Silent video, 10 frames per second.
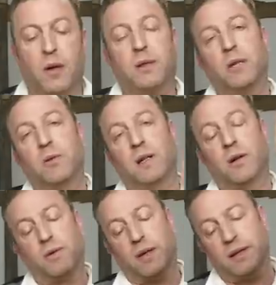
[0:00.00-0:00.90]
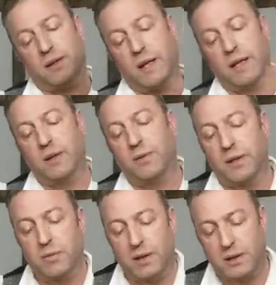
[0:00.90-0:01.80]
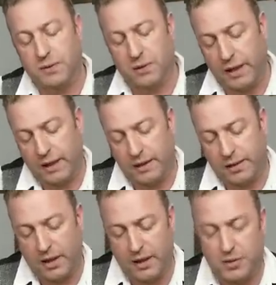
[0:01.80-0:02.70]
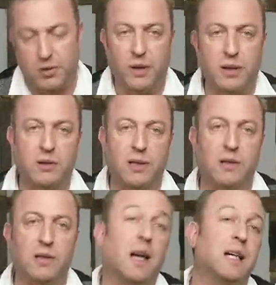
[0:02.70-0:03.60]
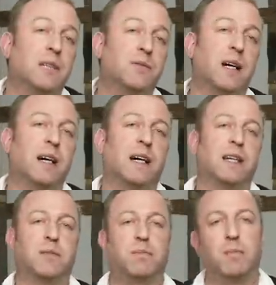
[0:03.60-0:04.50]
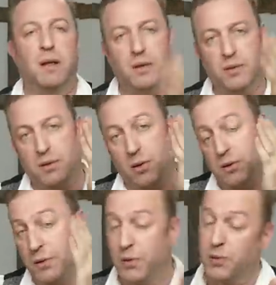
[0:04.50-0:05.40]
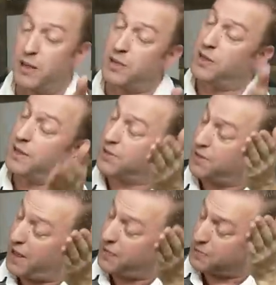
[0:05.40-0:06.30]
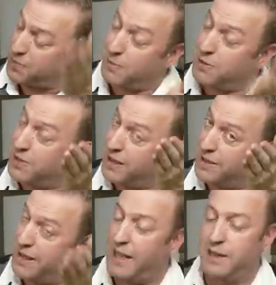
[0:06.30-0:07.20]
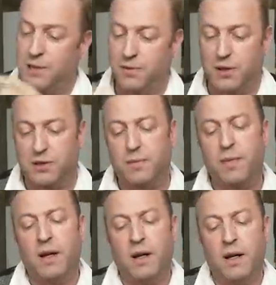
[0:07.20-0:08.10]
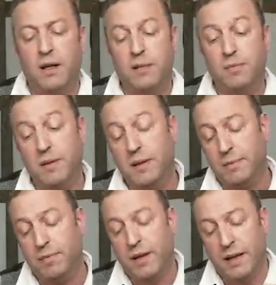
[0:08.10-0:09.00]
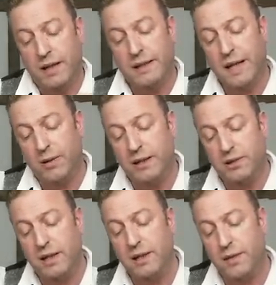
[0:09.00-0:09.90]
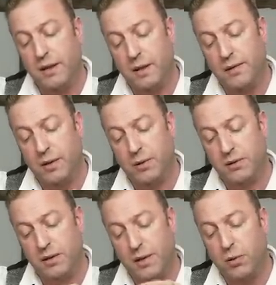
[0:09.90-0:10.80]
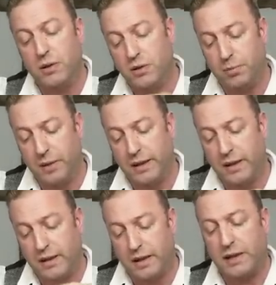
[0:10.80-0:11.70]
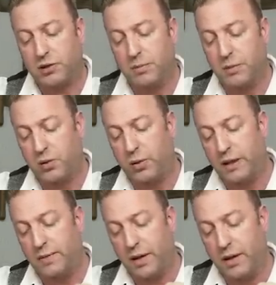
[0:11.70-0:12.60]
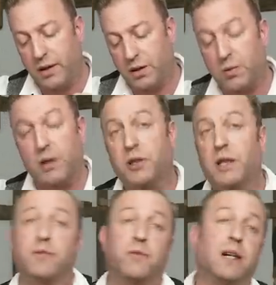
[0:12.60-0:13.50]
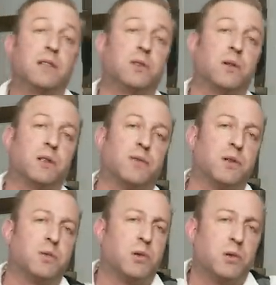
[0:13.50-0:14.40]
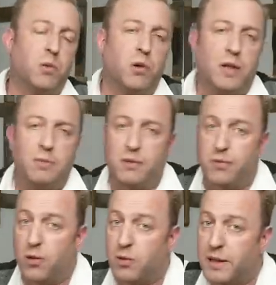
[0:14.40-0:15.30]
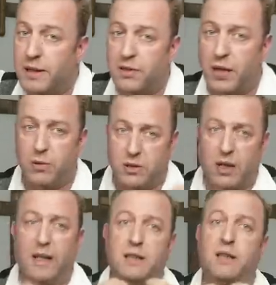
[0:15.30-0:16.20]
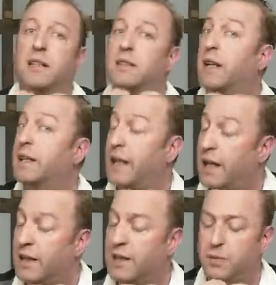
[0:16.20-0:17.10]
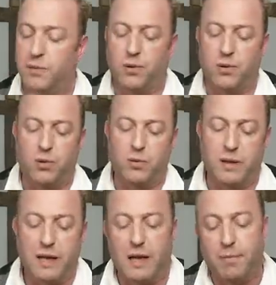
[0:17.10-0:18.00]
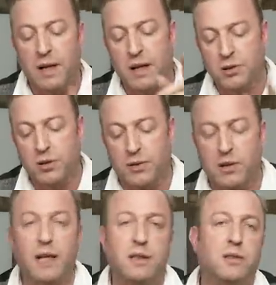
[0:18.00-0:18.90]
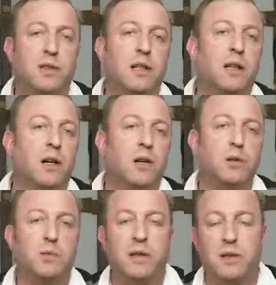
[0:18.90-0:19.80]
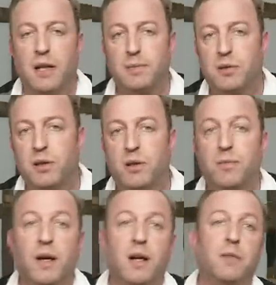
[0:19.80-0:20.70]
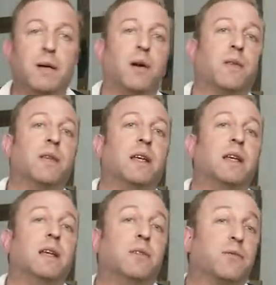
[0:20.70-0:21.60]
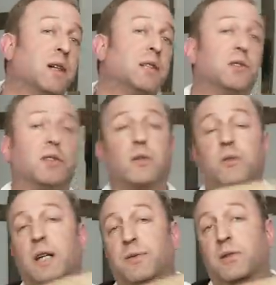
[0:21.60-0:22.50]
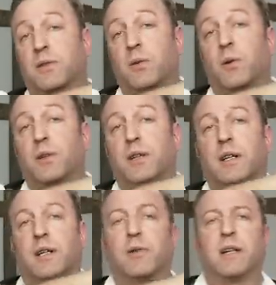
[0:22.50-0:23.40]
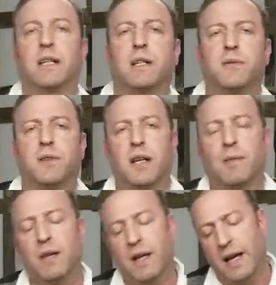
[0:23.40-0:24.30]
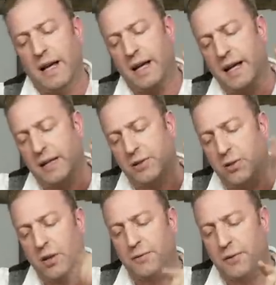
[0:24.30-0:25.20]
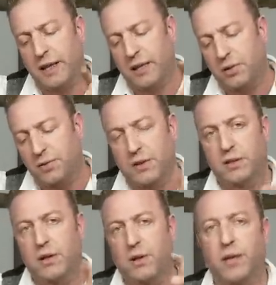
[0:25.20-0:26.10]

Okay, well, Othais, thank you very much for taking the time to join us here live. And those of you who are not seeing this live are probably seeing the edited version. Now, he said that there was a big connection between Russia and France during the First World War and before, because they were tight allies before the war began. So if you'd like to see our special episode about the French rifles of the war, you can click right here for that. And do not forget to visit